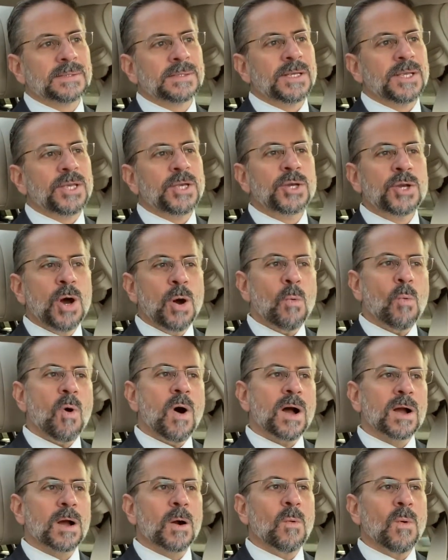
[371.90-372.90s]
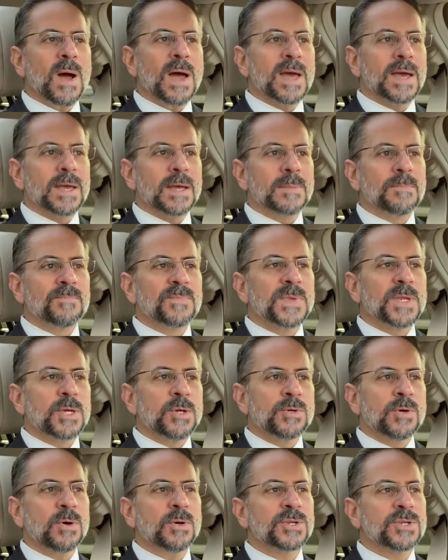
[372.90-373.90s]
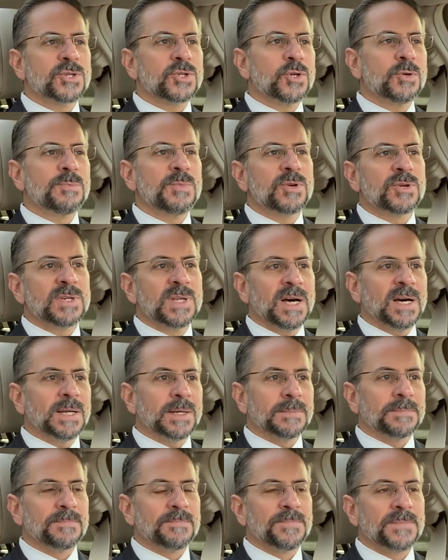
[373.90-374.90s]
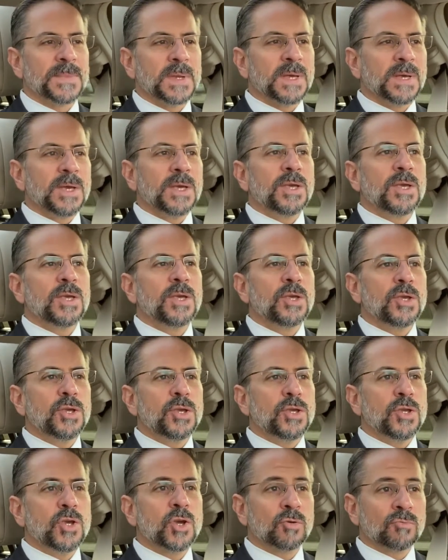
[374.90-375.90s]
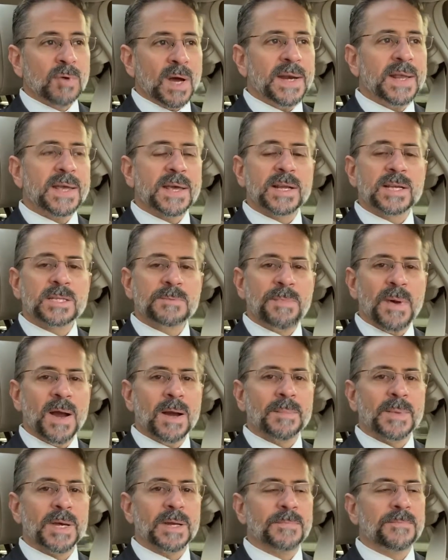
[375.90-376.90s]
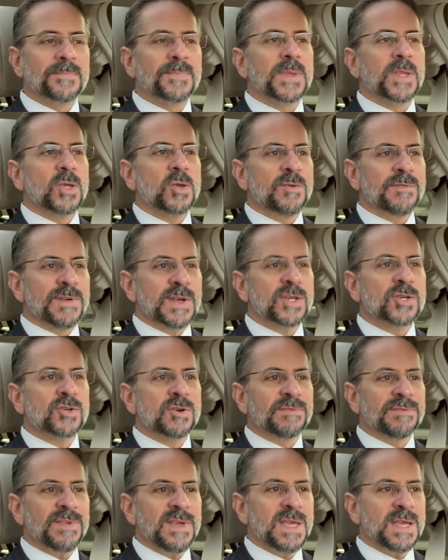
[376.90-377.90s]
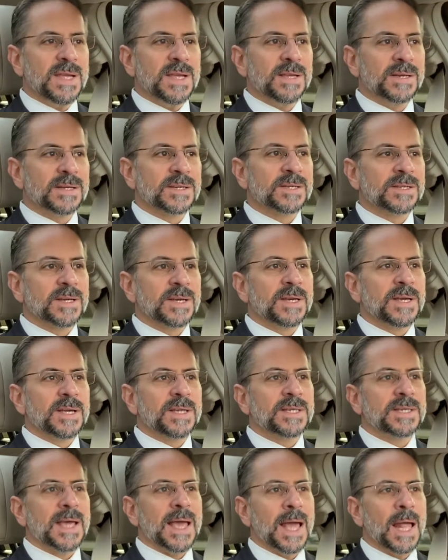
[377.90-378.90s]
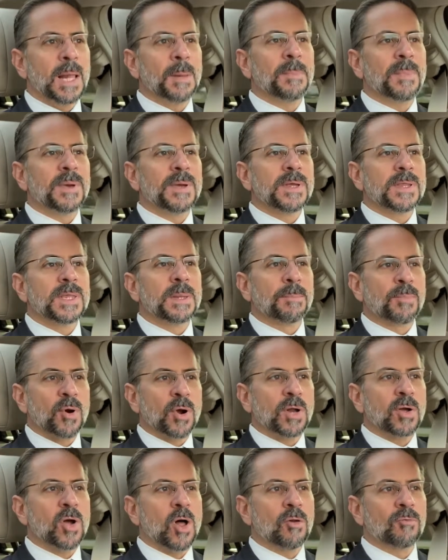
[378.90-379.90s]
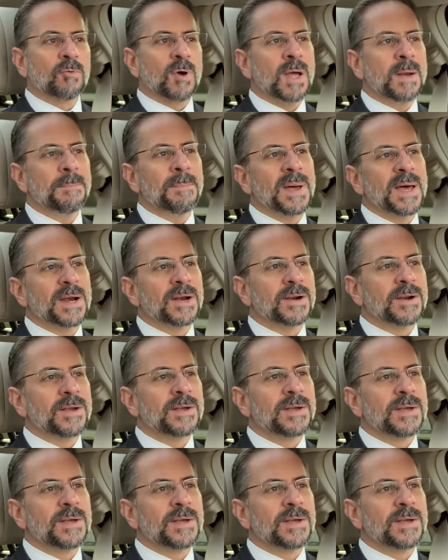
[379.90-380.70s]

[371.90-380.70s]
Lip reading: You don't walk away. You don't assume you're done. You're running an experiment. You've intervened to help the protocol run better,